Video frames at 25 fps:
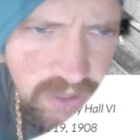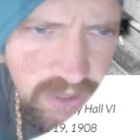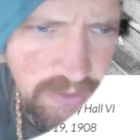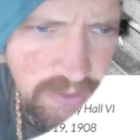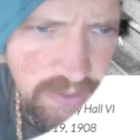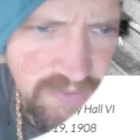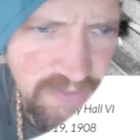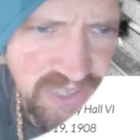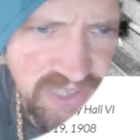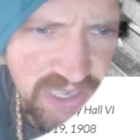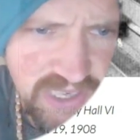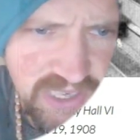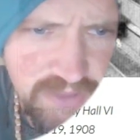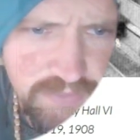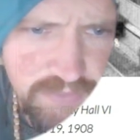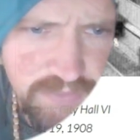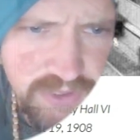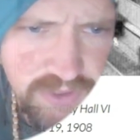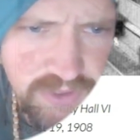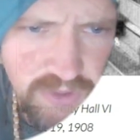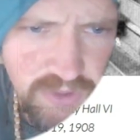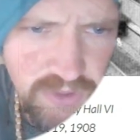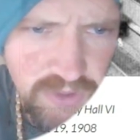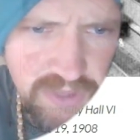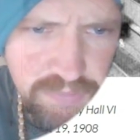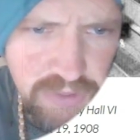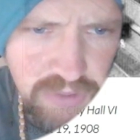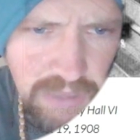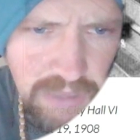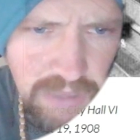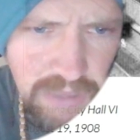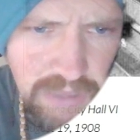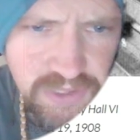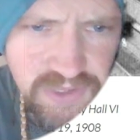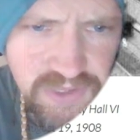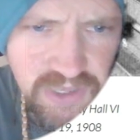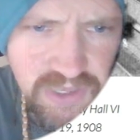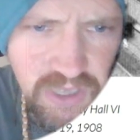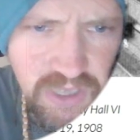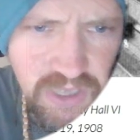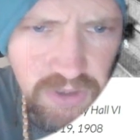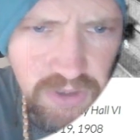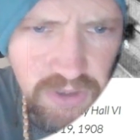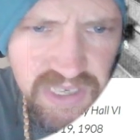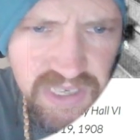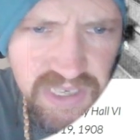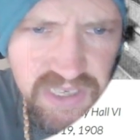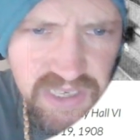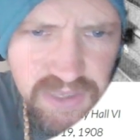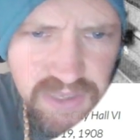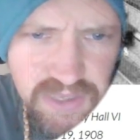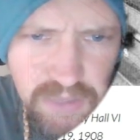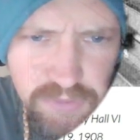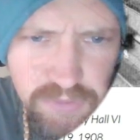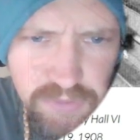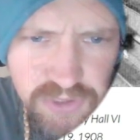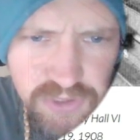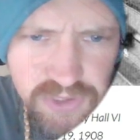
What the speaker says: Above the second story proper is a colonnaded double